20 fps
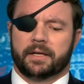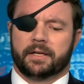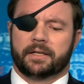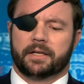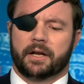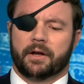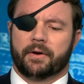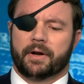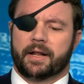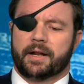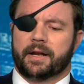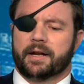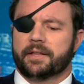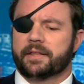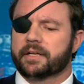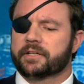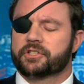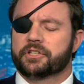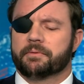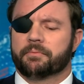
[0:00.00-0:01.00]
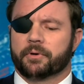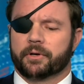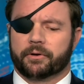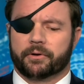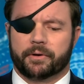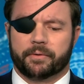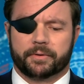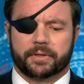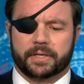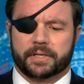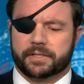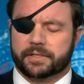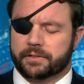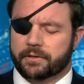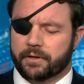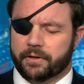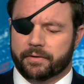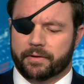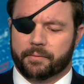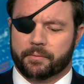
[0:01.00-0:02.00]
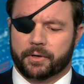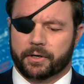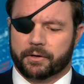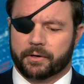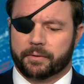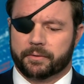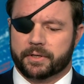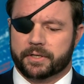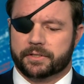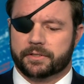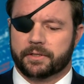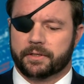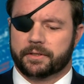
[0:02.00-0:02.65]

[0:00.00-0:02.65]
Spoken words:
And I think Chip would agree with this, and all of them would agree with this.